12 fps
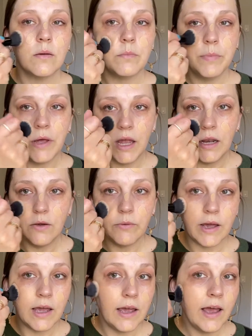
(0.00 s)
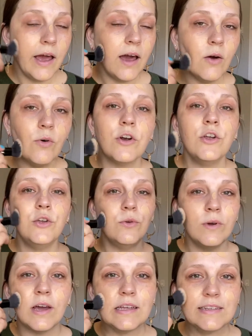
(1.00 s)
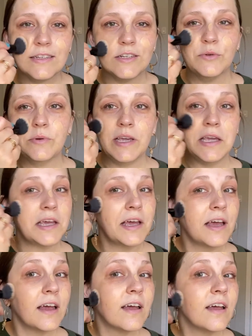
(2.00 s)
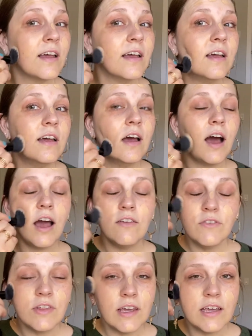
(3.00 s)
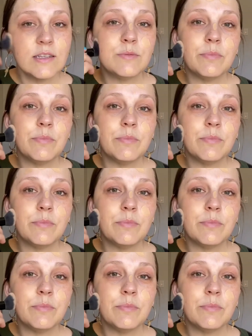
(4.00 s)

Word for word: But anyway, how are you guys doing? I feel like it's